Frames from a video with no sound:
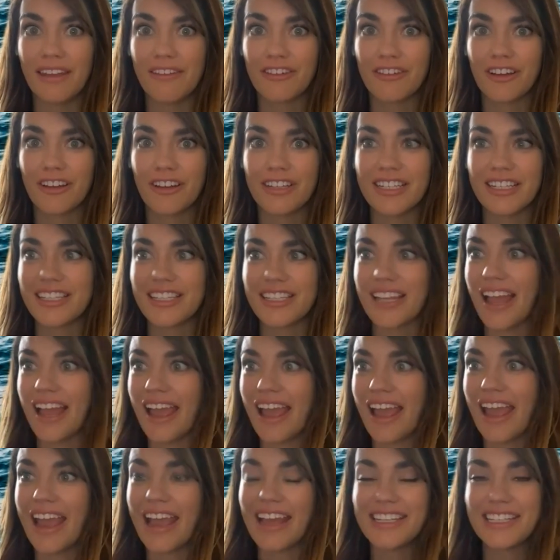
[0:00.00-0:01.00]
They've got this
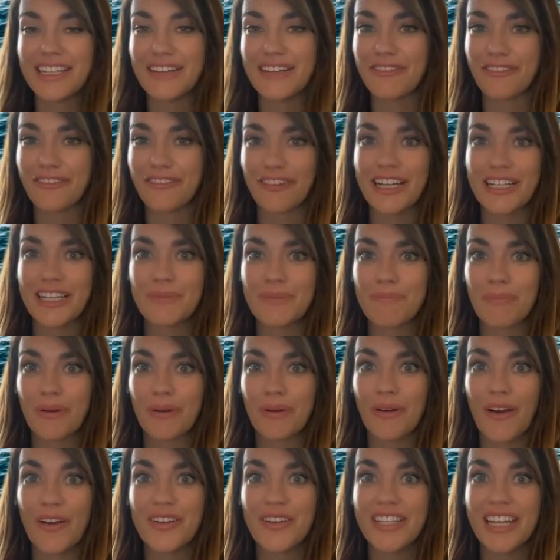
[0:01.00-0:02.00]
antifreeze
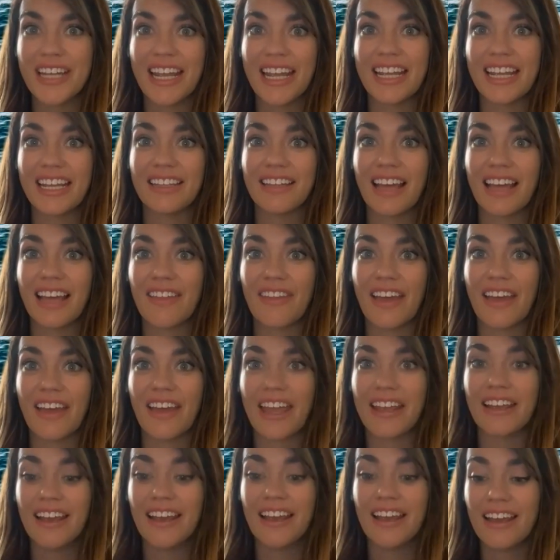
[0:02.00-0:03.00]
protein that
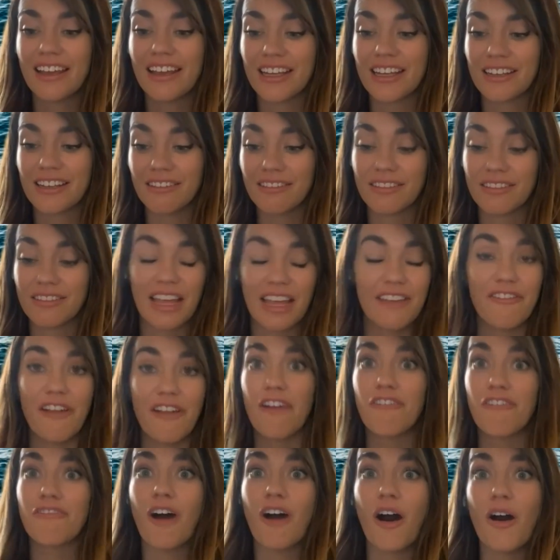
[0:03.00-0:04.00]
they've
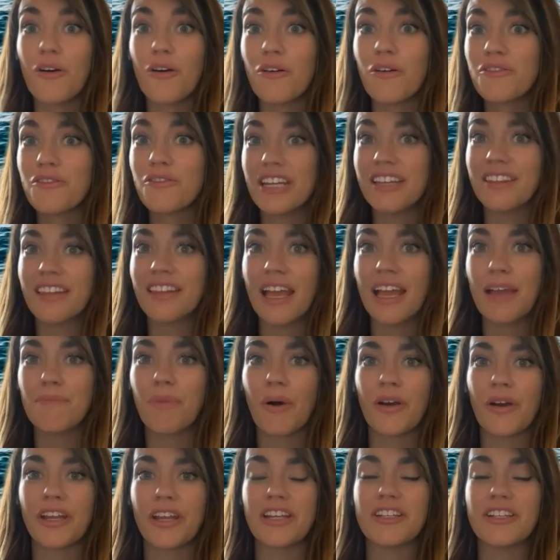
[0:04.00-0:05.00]
evolved in their
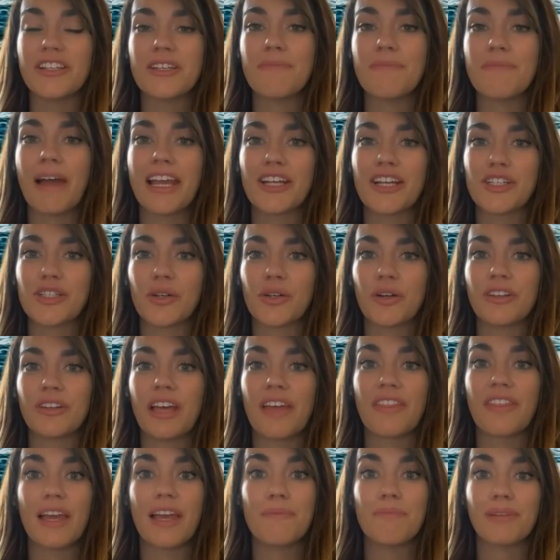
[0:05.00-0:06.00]
body to make sure
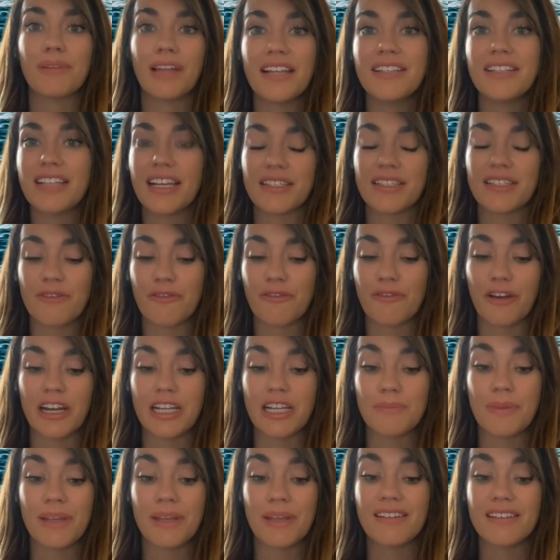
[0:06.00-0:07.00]
that their blood doesn't
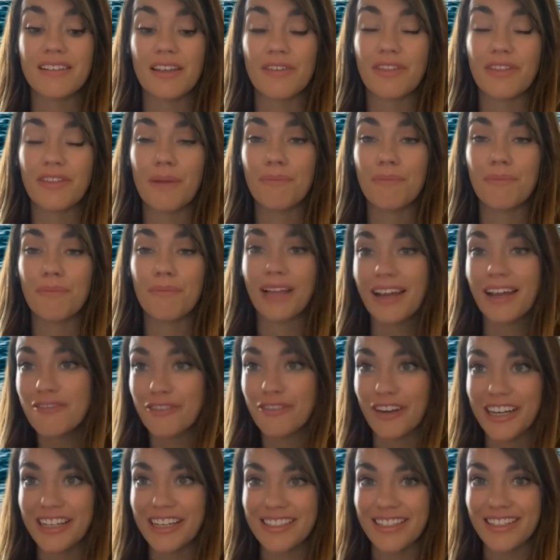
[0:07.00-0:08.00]
freeze, because if their blood
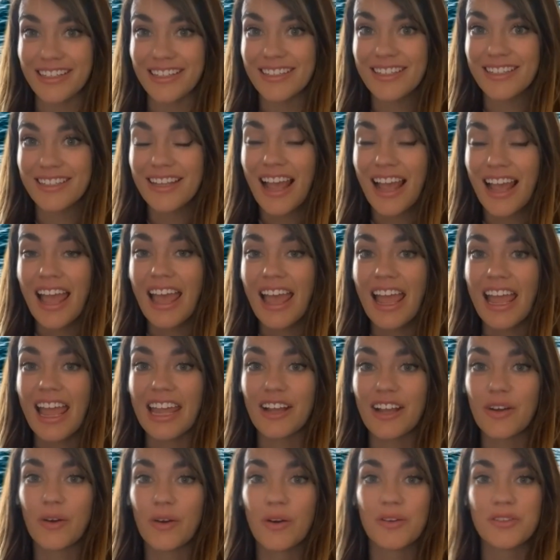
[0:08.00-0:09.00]
freezes,
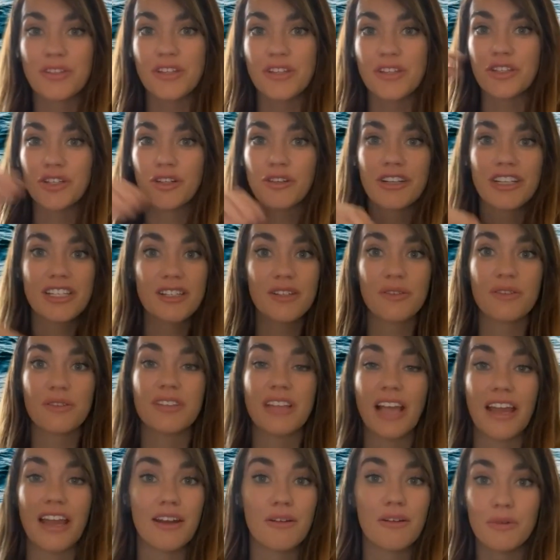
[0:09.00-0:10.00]
it causes
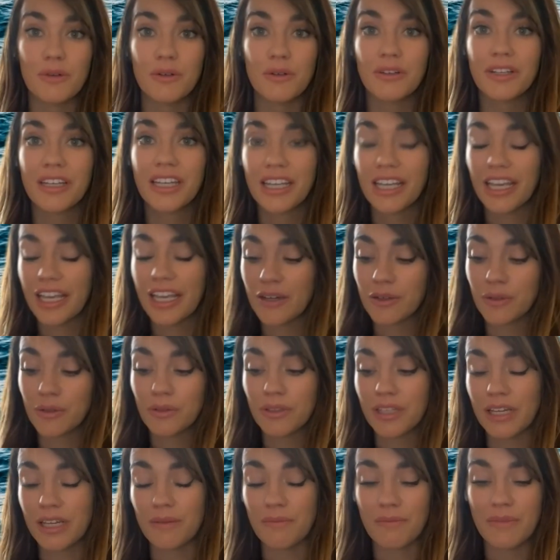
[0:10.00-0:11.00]
crystals and it will
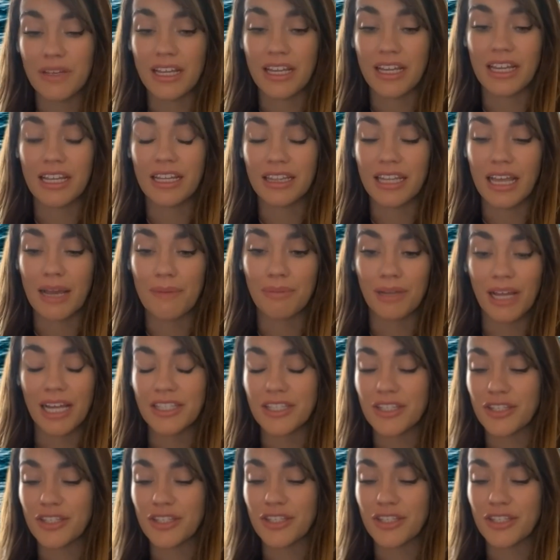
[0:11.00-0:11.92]
kill them in their blood.